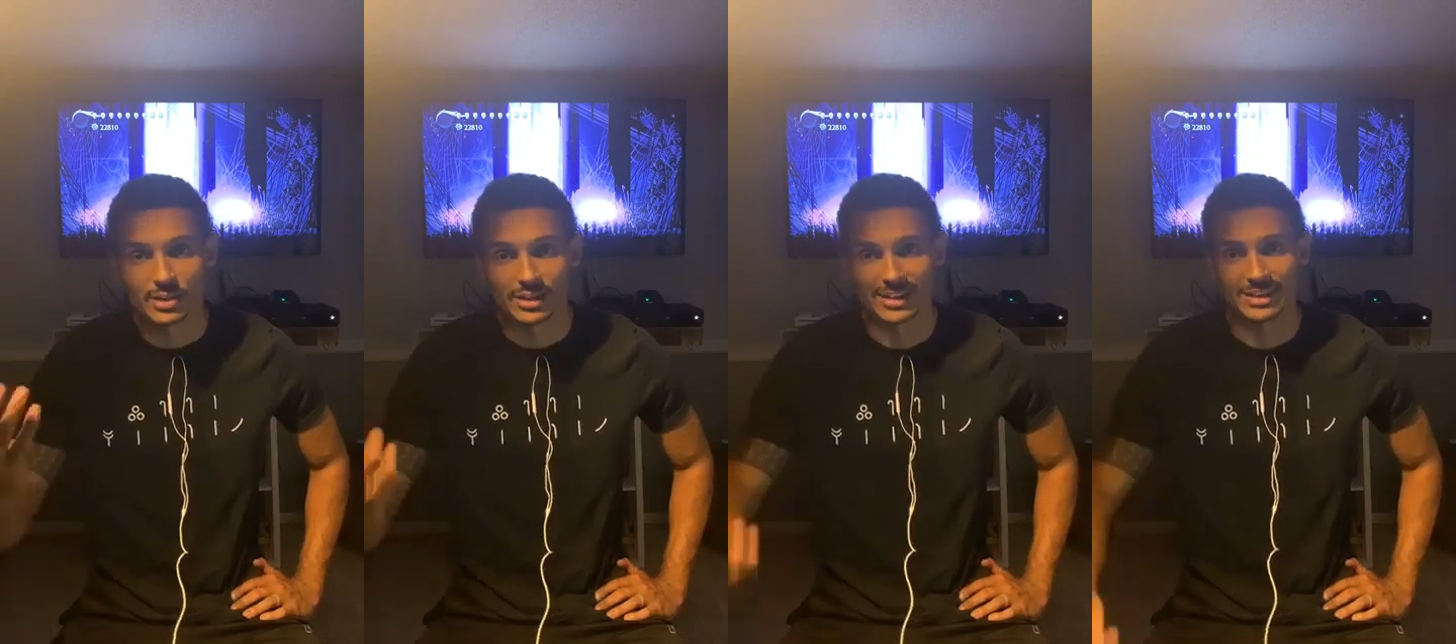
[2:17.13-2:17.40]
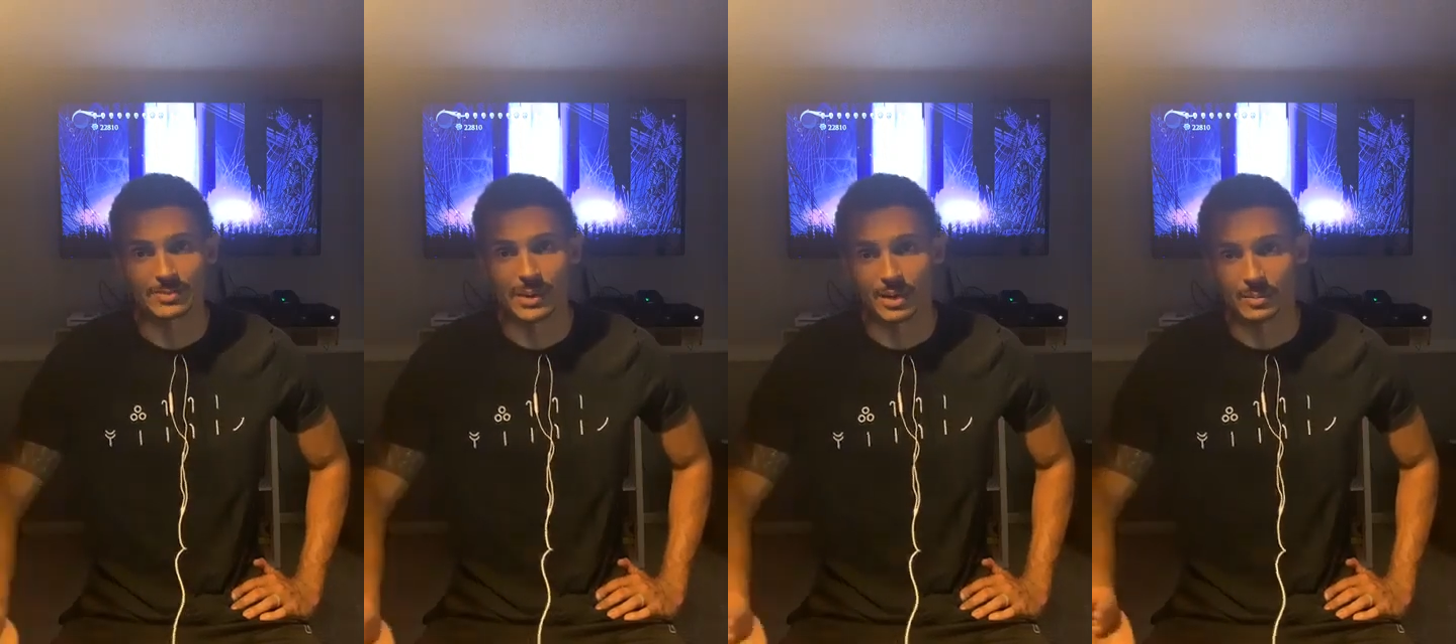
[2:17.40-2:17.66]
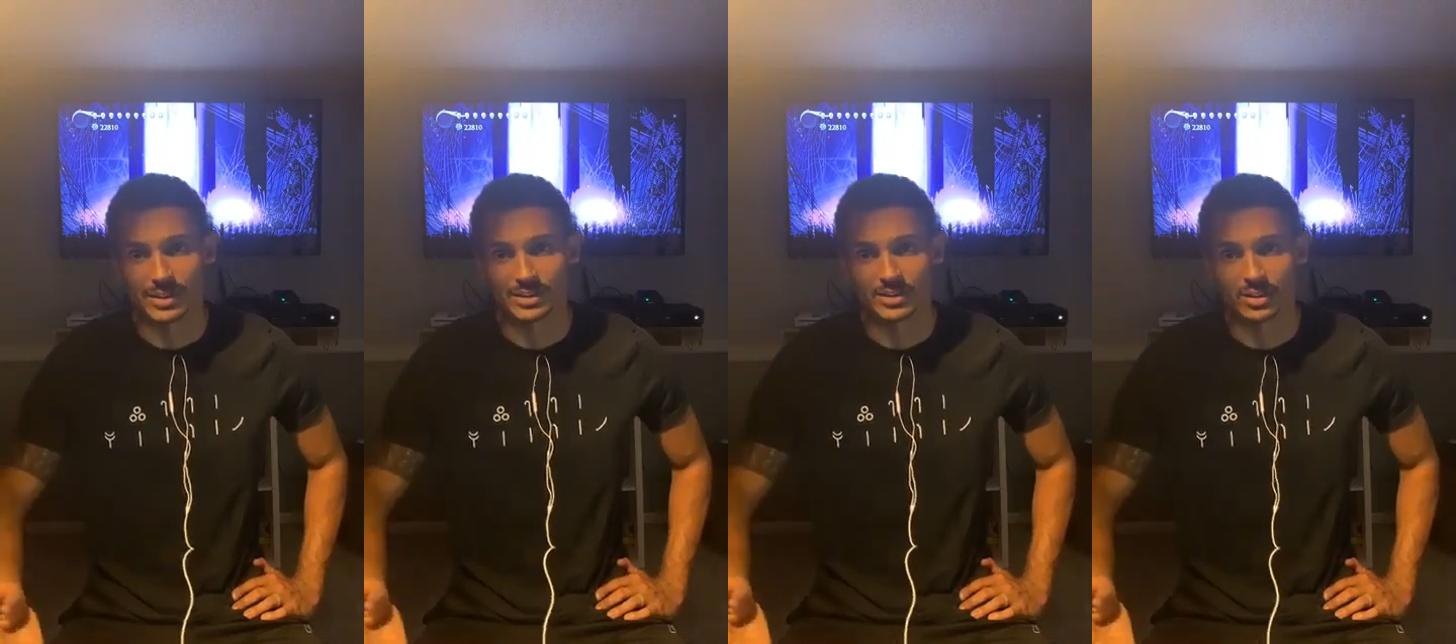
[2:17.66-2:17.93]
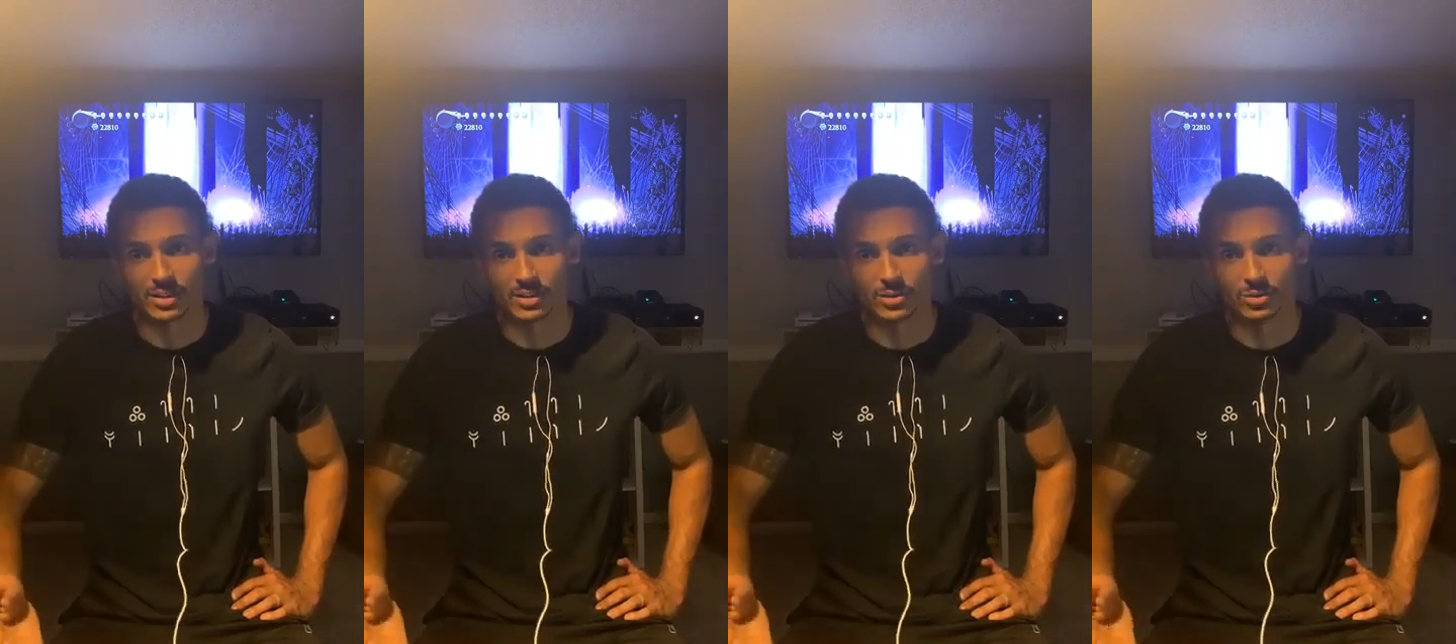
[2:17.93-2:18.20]
that spider makes
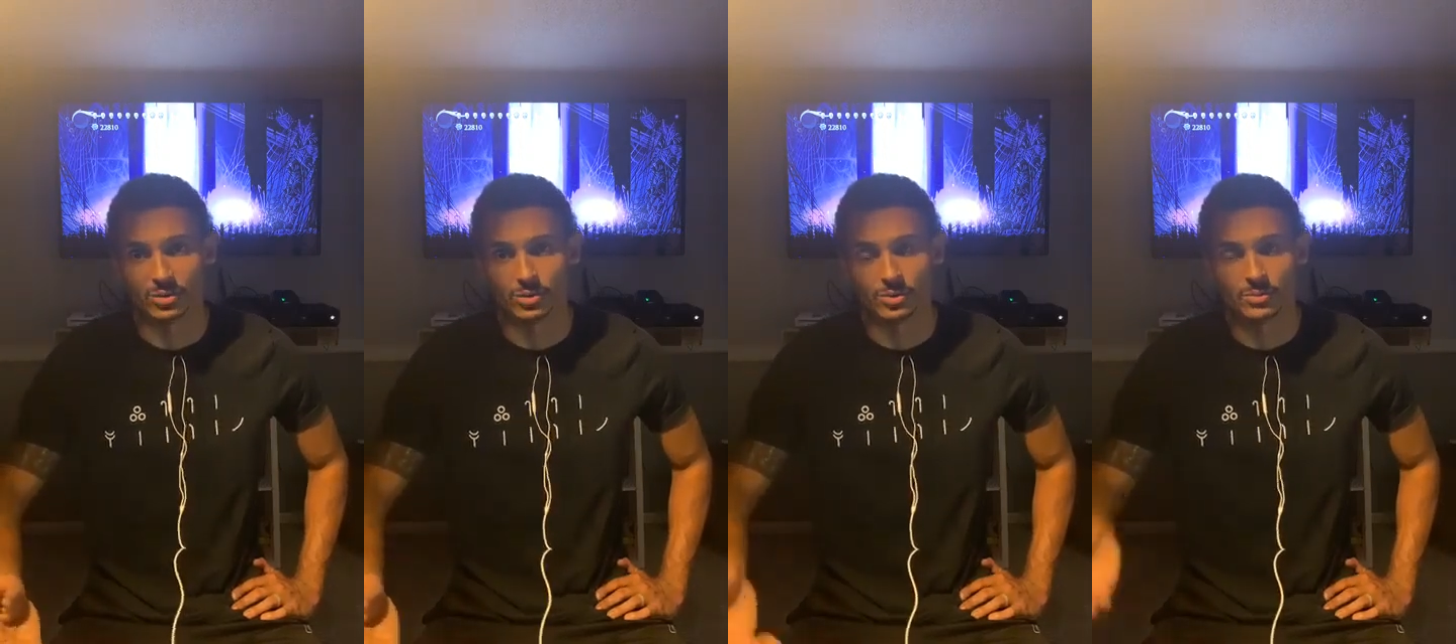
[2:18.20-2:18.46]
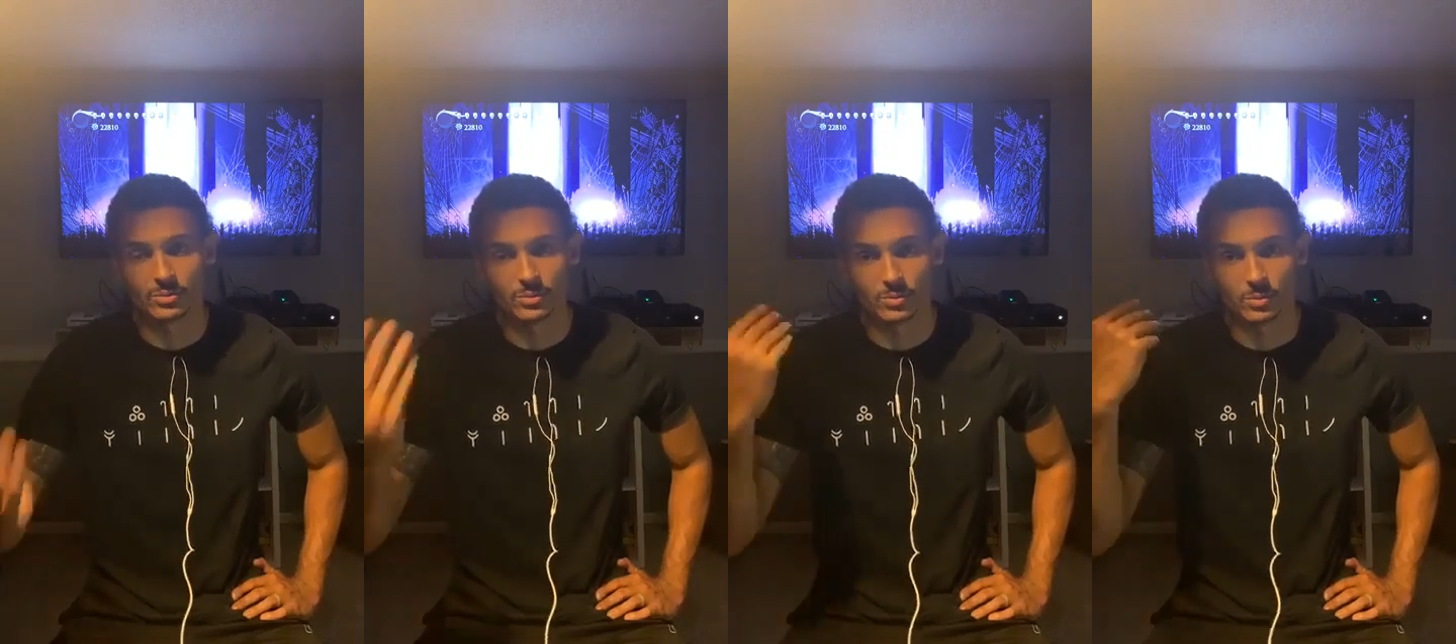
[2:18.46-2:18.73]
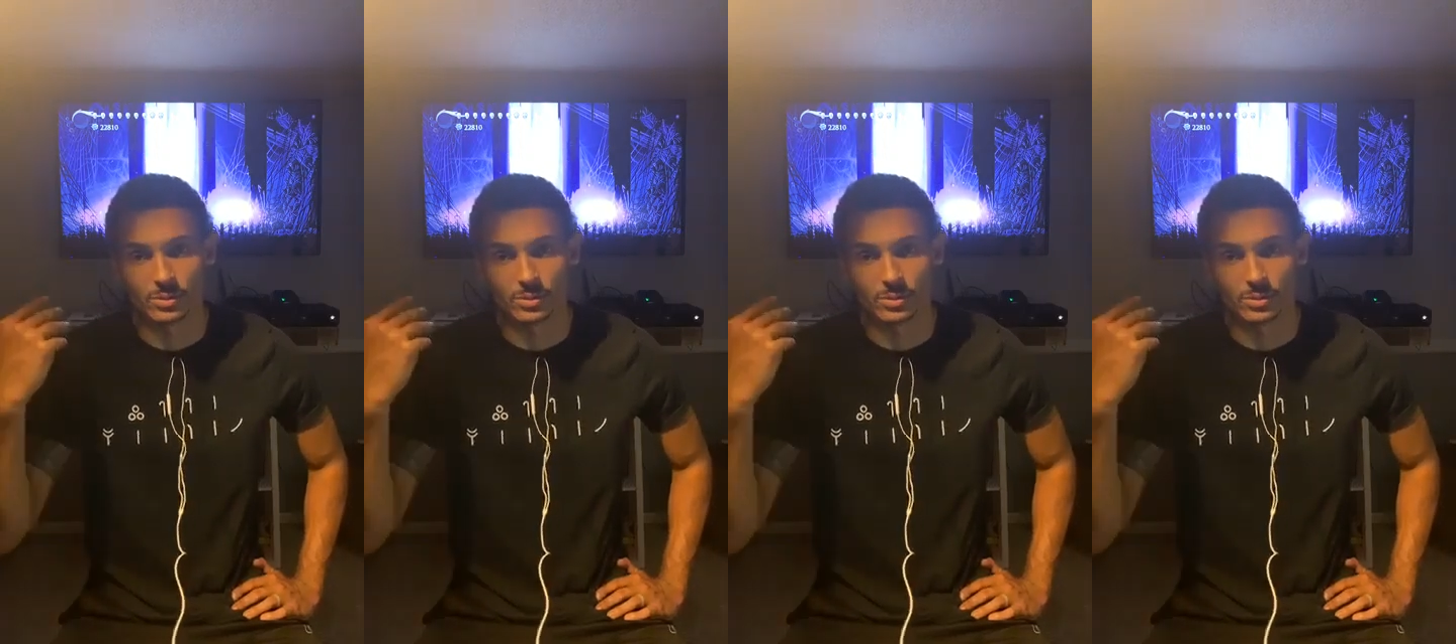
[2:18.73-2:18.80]
a cocoon.